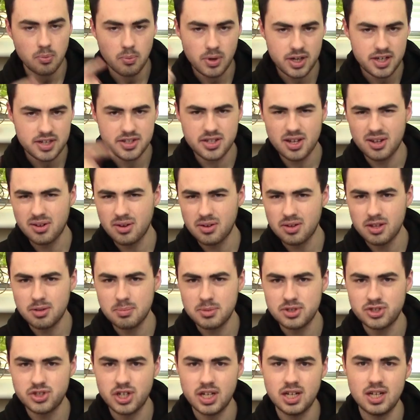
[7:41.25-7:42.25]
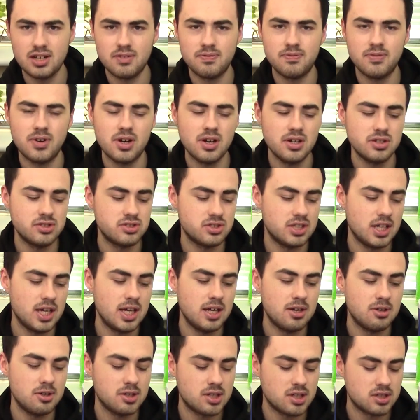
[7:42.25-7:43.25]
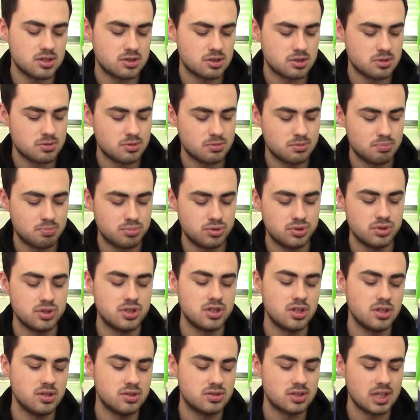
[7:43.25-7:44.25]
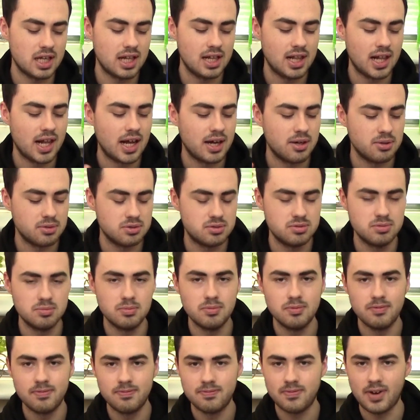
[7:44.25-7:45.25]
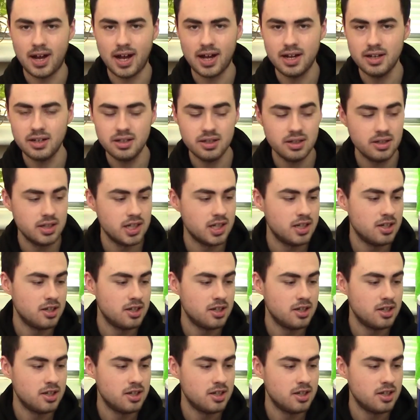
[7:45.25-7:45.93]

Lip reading: When you turn on the machine at first, it does produce a loud fan,